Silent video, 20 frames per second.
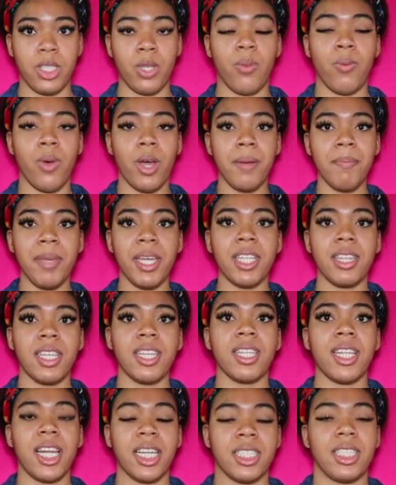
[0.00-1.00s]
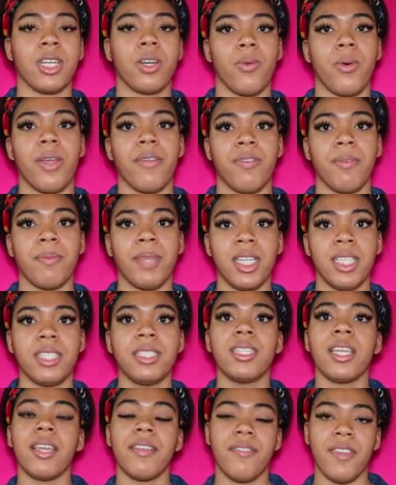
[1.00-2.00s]
So one big thing that I took away from
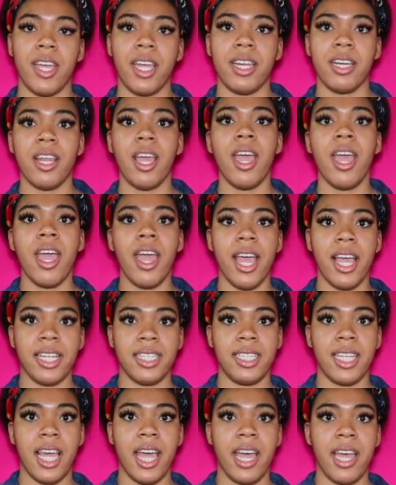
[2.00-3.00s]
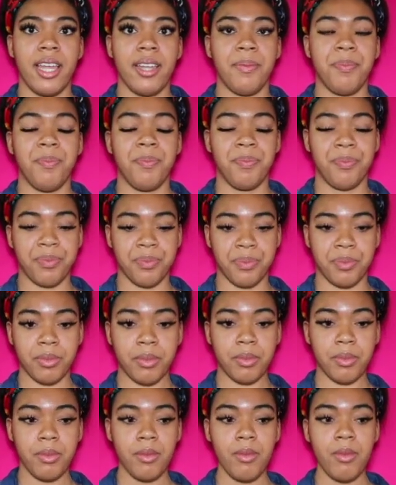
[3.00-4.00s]
this event is that
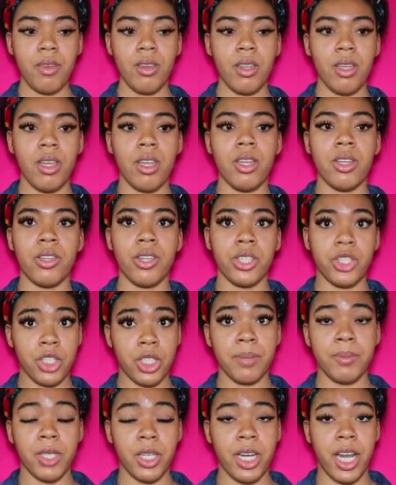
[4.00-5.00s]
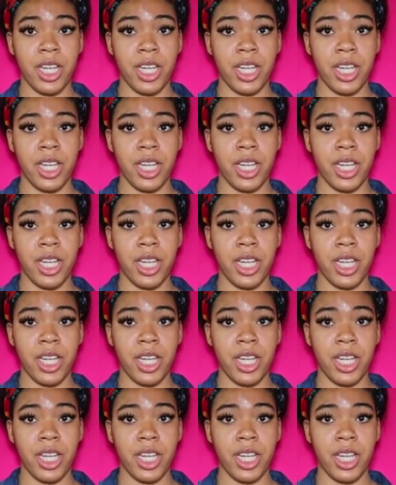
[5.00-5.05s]
your dreams are